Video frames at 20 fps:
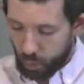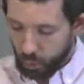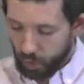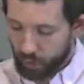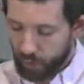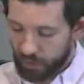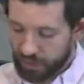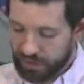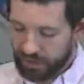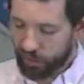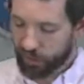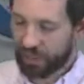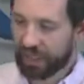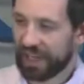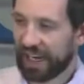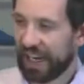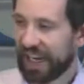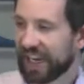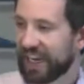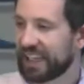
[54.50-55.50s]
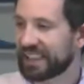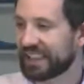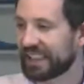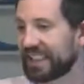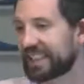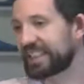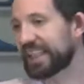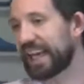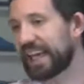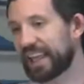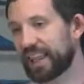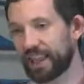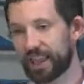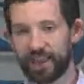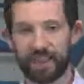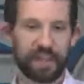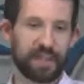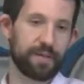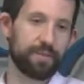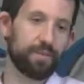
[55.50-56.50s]
We're going to look at a design
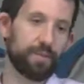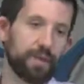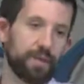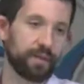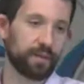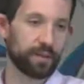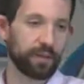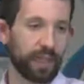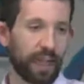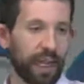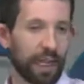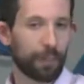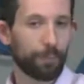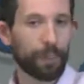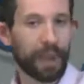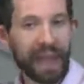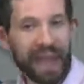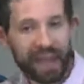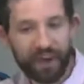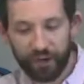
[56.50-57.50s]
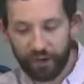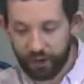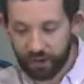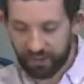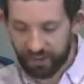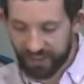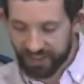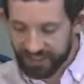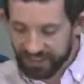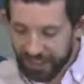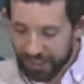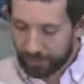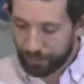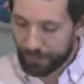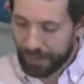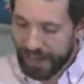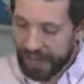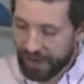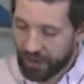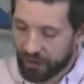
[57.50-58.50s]
theme, a pattern, a
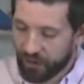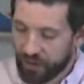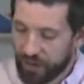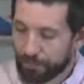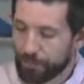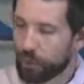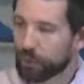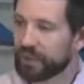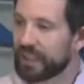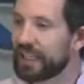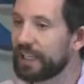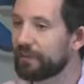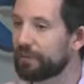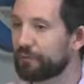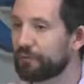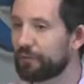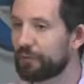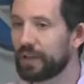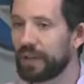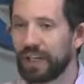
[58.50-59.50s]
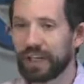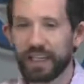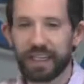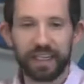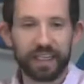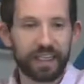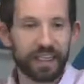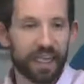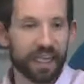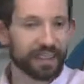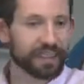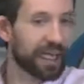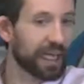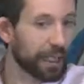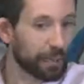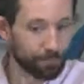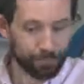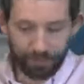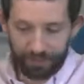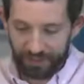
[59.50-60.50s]
design pattern, a motif, a
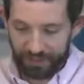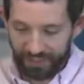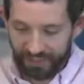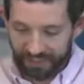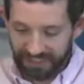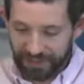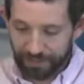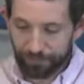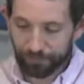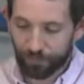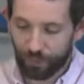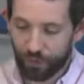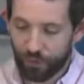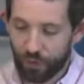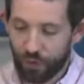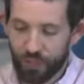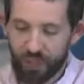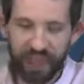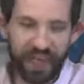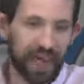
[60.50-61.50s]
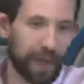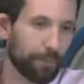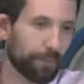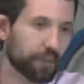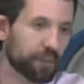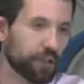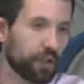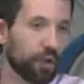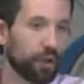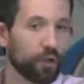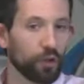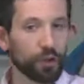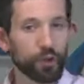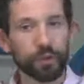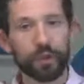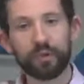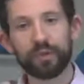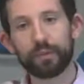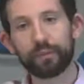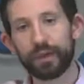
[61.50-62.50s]
type, a symbol that happens all
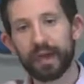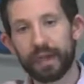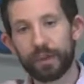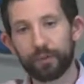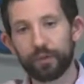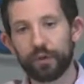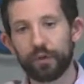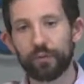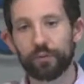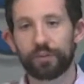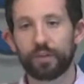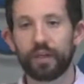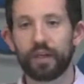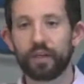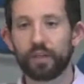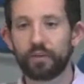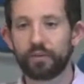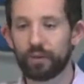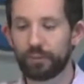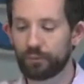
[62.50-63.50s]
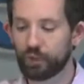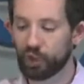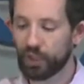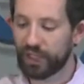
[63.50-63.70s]
throughout the Bible, from